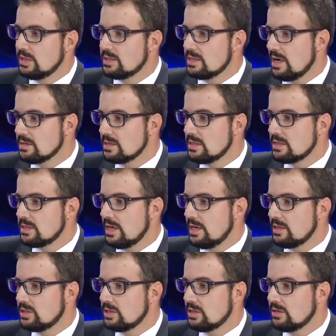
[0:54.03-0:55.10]
In Southeast
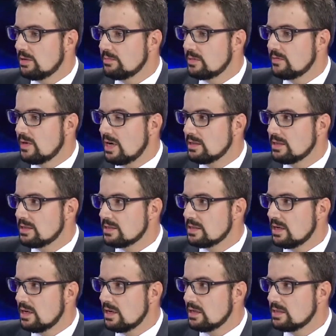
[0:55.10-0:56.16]
Asia, number one is
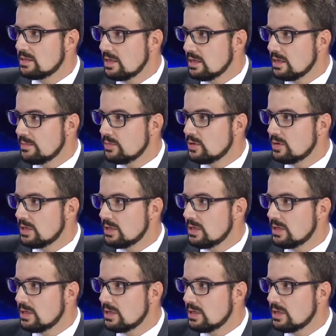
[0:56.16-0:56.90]
Singapore.